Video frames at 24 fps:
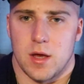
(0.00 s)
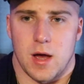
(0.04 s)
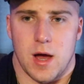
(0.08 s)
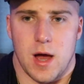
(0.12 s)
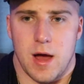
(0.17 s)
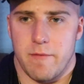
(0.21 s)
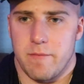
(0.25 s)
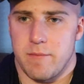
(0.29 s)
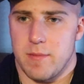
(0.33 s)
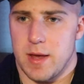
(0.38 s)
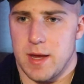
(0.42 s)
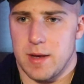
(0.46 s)

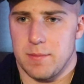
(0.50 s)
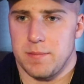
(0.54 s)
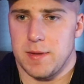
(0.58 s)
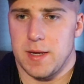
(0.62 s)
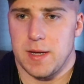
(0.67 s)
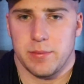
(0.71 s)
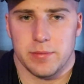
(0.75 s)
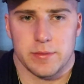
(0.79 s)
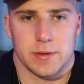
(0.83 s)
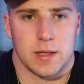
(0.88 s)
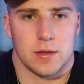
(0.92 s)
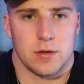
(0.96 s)
I've made
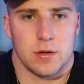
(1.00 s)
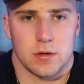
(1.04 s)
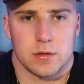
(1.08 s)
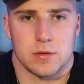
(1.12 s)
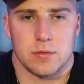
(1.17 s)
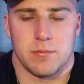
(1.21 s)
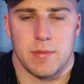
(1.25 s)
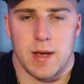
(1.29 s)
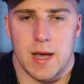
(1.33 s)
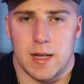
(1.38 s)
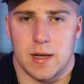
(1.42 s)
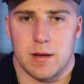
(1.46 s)
people that
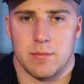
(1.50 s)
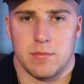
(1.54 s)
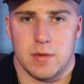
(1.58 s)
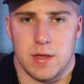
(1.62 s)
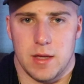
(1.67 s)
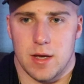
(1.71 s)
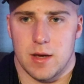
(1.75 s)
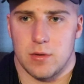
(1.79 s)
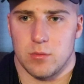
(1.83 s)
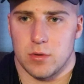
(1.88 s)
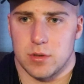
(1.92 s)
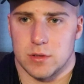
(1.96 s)
looked mad at
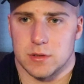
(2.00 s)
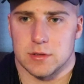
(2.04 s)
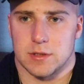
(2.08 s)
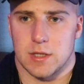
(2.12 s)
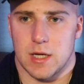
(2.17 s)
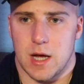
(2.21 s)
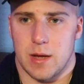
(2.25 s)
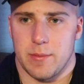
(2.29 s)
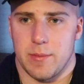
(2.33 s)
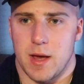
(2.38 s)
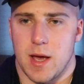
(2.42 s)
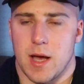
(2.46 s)
me at one
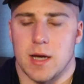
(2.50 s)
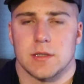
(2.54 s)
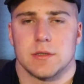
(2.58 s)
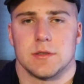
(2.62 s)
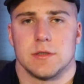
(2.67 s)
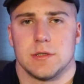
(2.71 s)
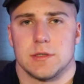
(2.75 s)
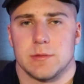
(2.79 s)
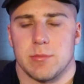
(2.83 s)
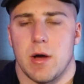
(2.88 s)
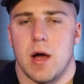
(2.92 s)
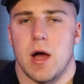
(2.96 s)
time
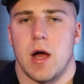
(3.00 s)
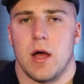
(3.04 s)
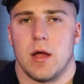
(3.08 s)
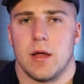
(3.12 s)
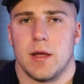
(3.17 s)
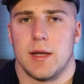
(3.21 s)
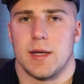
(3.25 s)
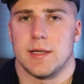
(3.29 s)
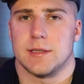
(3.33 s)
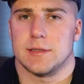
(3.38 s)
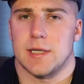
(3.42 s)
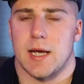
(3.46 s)
actually
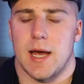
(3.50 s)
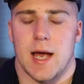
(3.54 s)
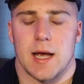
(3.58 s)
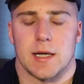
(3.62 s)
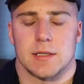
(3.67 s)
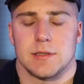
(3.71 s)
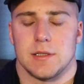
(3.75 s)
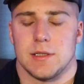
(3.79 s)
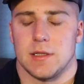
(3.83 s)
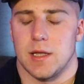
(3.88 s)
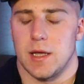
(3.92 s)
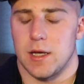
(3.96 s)
smile and it's
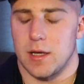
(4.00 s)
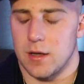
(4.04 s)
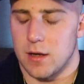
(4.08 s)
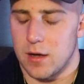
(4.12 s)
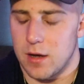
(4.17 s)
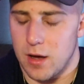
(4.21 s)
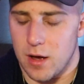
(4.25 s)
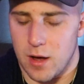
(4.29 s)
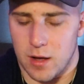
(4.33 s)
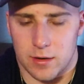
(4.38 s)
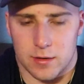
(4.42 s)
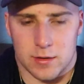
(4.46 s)
actually like
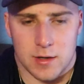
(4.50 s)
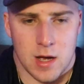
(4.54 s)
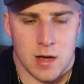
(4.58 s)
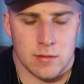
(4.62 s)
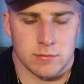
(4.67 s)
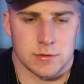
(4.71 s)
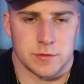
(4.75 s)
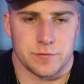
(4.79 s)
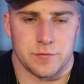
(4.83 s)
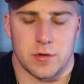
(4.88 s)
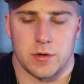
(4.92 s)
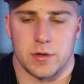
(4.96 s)
a hundred
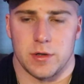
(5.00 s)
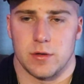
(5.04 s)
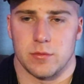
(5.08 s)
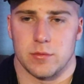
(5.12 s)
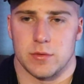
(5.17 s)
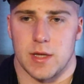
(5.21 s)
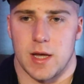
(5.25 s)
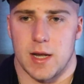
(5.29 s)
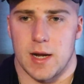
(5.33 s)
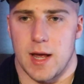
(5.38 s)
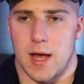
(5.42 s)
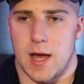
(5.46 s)
times funnier
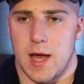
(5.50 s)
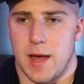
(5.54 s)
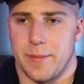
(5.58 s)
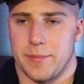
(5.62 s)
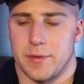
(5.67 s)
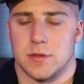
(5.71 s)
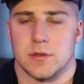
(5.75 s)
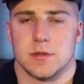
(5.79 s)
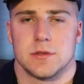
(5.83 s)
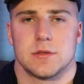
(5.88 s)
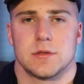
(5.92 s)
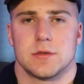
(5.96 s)
when that
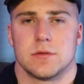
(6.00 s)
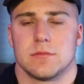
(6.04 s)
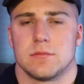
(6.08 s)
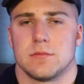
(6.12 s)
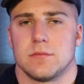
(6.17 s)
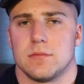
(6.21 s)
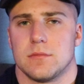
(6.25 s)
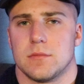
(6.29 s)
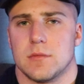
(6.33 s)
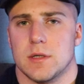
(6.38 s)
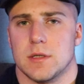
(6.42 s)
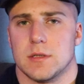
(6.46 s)
happens.
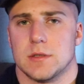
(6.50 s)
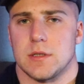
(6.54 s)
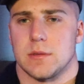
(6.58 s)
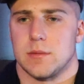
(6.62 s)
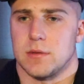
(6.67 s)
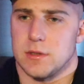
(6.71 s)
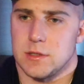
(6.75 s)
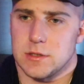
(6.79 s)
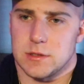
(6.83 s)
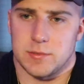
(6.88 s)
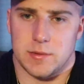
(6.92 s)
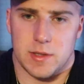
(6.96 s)
Some
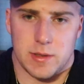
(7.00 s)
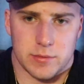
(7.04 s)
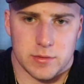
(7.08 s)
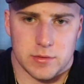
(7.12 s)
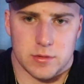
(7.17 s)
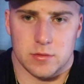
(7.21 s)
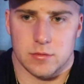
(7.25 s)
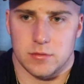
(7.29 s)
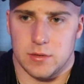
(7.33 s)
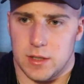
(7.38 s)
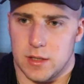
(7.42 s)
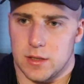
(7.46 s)
of these
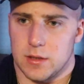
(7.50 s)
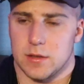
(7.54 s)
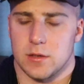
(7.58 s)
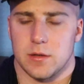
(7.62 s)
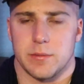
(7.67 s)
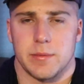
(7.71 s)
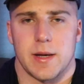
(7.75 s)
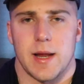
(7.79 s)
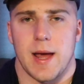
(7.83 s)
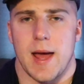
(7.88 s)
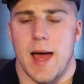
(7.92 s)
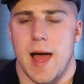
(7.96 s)
people do need a
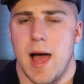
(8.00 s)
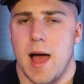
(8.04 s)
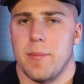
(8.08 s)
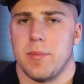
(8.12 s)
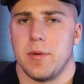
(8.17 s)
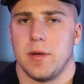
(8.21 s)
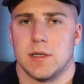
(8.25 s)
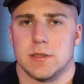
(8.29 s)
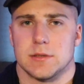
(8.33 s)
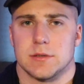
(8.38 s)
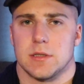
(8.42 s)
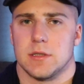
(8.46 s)
little bit of
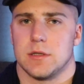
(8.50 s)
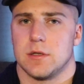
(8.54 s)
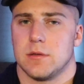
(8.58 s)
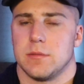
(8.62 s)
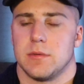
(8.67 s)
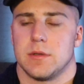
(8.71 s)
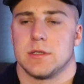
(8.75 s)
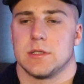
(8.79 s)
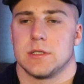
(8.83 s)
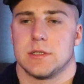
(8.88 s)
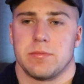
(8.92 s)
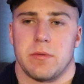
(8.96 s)
happiness, a
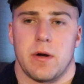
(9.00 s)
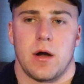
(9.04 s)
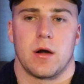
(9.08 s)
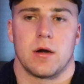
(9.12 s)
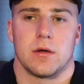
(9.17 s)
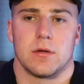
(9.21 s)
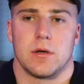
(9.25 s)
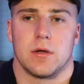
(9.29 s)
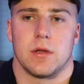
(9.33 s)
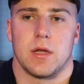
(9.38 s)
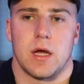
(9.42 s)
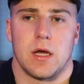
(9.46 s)
little bit of
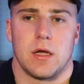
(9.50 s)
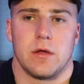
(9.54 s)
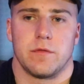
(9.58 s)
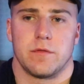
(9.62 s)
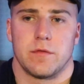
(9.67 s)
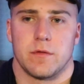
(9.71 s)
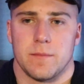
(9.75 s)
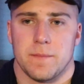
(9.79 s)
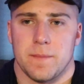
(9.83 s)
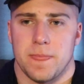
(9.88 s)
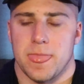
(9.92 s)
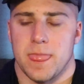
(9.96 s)
spark in their
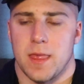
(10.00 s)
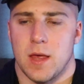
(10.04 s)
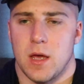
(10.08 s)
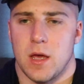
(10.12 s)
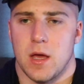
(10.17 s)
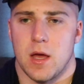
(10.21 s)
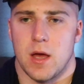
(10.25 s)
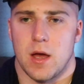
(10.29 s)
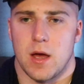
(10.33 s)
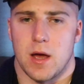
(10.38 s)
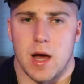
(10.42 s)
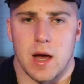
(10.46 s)
life.
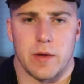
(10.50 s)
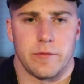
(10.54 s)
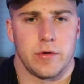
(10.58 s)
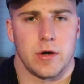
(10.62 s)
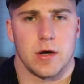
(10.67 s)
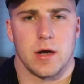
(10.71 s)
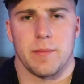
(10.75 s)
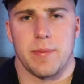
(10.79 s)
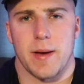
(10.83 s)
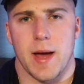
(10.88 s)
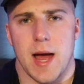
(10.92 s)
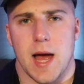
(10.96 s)
I'm
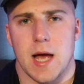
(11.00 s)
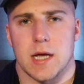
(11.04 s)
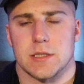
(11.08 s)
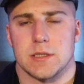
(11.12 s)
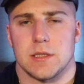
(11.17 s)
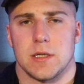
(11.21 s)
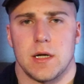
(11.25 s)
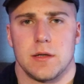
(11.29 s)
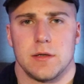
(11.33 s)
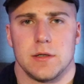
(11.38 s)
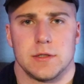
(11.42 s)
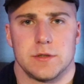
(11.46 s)
very
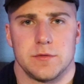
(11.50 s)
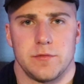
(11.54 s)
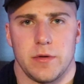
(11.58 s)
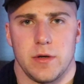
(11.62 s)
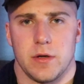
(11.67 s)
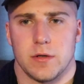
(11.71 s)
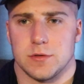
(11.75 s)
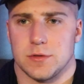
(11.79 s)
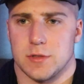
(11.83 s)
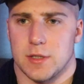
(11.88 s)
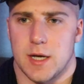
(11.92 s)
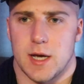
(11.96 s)
passionate on these
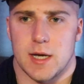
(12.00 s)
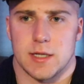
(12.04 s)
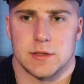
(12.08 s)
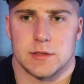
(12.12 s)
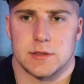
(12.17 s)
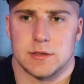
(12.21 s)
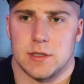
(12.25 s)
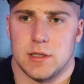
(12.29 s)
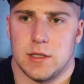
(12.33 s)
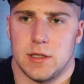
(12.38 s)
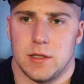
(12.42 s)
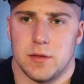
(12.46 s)
videos. You
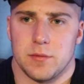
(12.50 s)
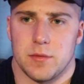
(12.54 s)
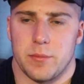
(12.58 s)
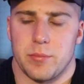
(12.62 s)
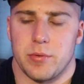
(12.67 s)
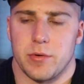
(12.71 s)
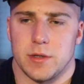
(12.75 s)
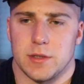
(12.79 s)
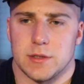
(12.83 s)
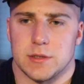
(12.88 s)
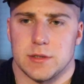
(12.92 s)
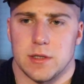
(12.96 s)
guys see a
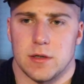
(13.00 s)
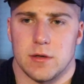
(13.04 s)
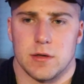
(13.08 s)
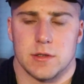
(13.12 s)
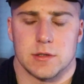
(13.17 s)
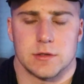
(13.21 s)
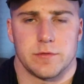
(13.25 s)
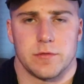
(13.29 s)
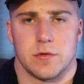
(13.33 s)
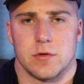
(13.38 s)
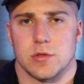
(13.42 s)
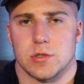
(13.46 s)
pretty
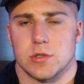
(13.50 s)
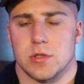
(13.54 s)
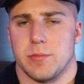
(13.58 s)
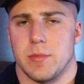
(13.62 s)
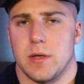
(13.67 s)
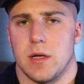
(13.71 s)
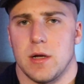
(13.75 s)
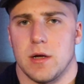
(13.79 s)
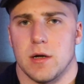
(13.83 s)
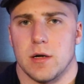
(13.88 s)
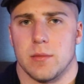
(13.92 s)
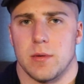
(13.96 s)
serious version of
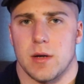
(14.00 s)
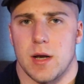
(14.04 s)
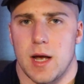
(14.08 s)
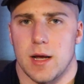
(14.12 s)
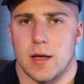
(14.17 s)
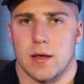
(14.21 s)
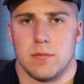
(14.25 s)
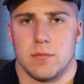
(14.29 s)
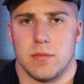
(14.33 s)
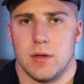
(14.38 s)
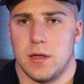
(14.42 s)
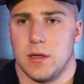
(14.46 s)
me here, but
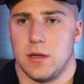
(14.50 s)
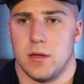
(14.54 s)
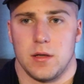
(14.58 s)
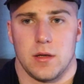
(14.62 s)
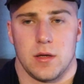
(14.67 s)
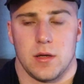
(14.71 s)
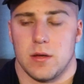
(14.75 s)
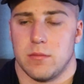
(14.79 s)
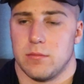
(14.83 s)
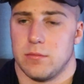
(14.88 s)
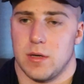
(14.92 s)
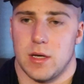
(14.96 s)
I can
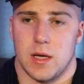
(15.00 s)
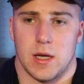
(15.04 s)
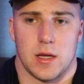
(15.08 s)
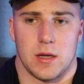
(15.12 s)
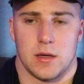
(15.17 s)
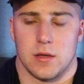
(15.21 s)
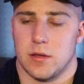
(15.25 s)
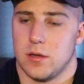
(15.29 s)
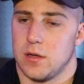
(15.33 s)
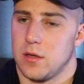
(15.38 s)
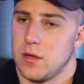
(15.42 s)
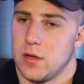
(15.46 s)
be, man,